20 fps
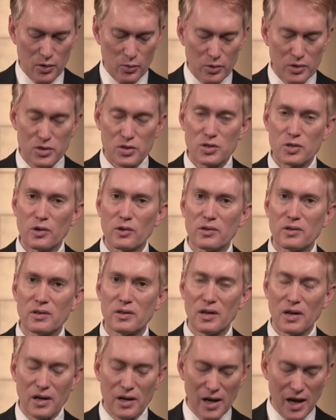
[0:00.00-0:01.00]
with certain
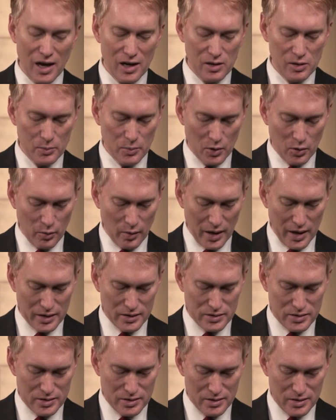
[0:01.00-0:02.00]
unalienable
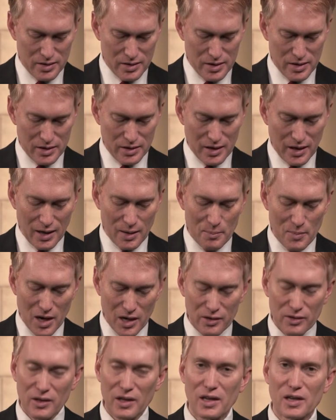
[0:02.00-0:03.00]
rights, that
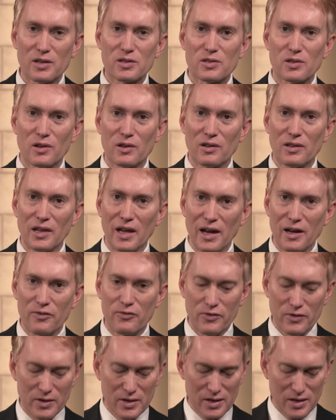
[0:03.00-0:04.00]
among these are life,